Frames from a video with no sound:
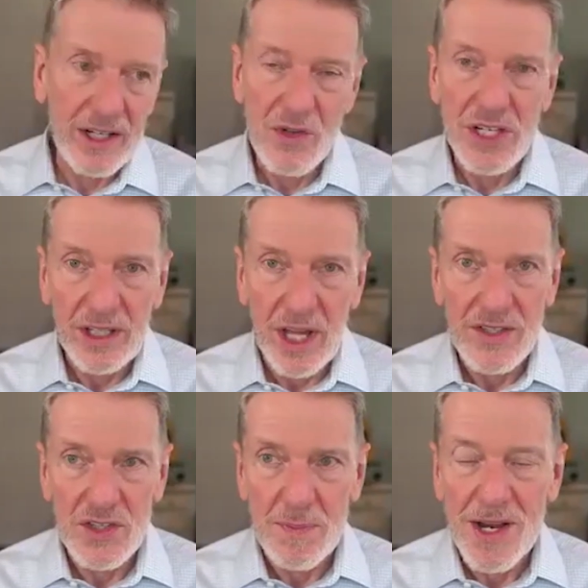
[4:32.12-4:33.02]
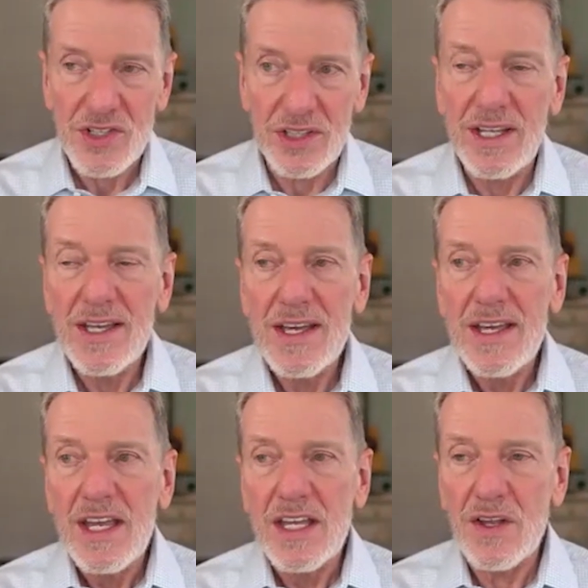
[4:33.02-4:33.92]
coaching clients, especially,
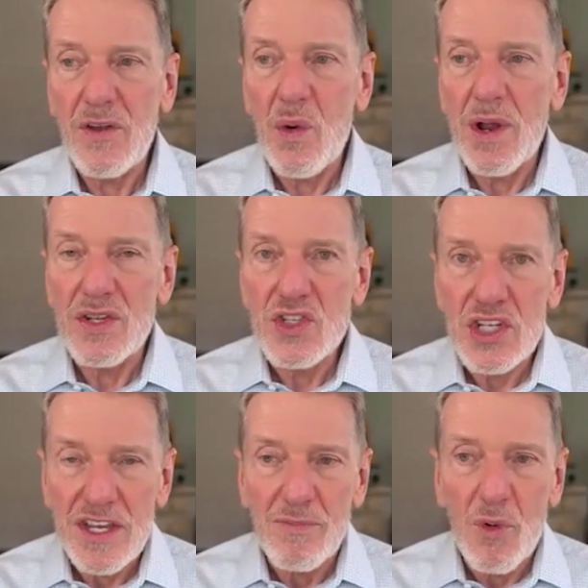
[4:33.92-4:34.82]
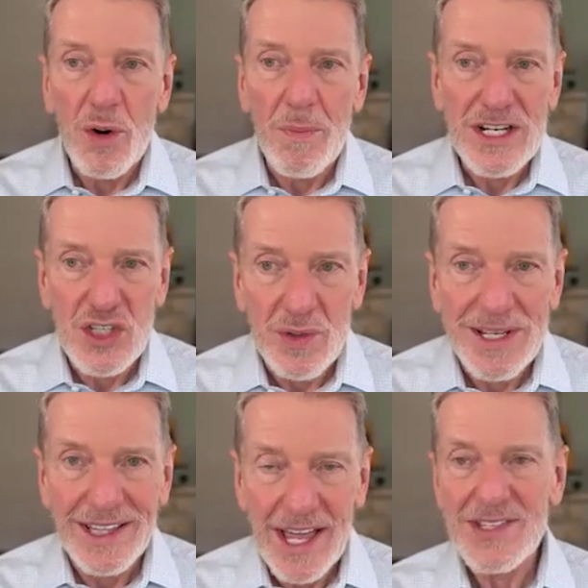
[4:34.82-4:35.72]
is if you want to achieve more by
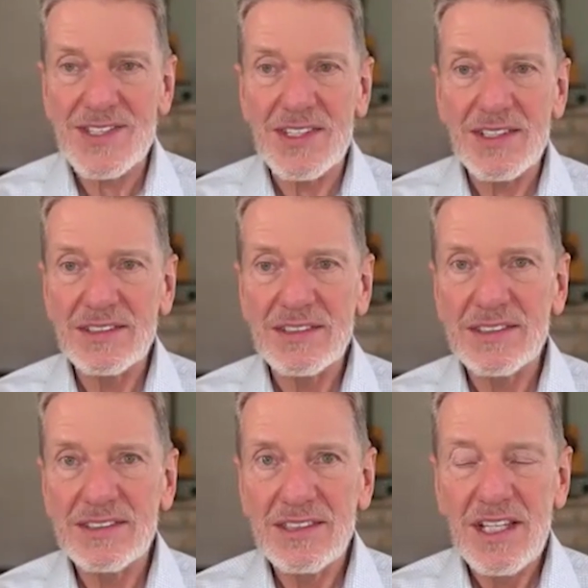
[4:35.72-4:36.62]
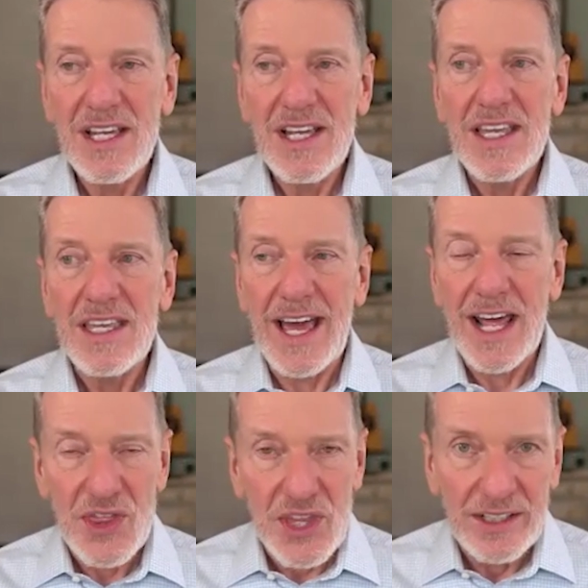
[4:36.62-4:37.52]
doing less, you got
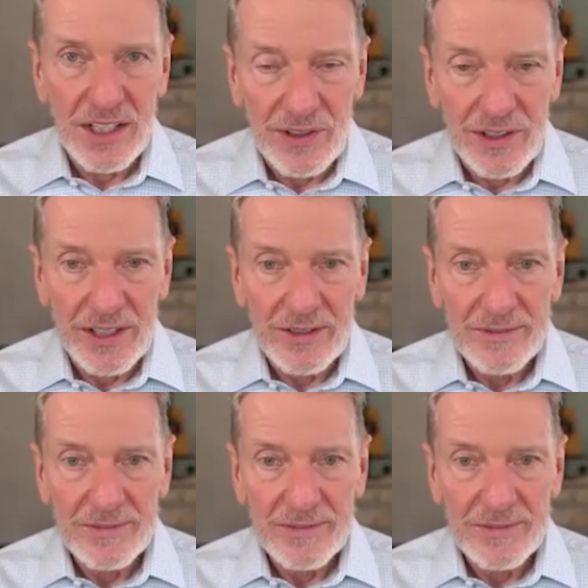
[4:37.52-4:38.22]
to think differently.